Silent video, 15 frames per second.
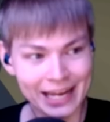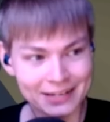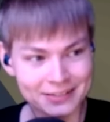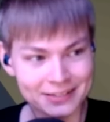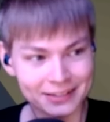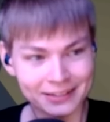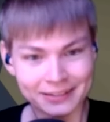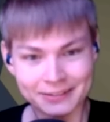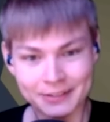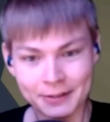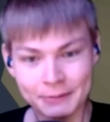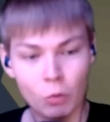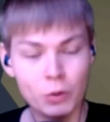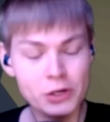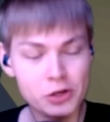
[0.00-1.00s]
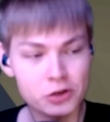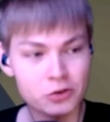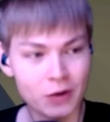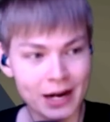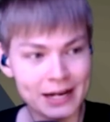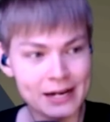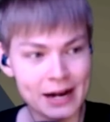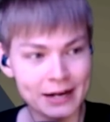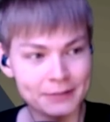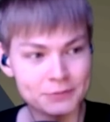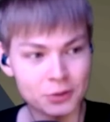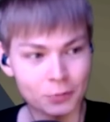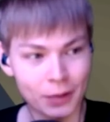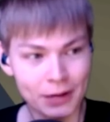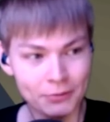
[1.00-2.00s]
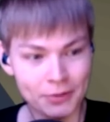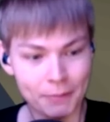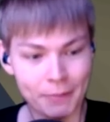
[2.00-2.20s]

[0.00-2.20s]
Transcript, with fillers: Excellent. When you're dragging items around the